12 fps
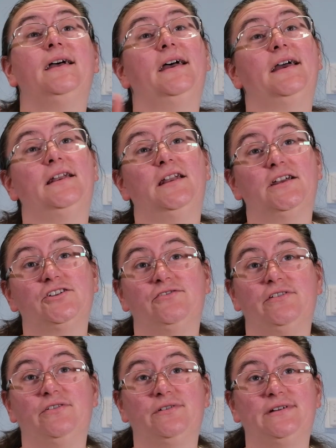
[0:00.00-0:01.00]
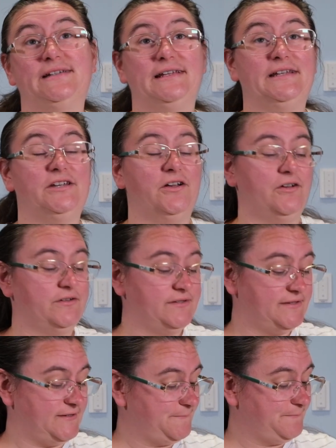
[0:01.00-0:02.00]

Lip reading: and Luxury Orchidine yarns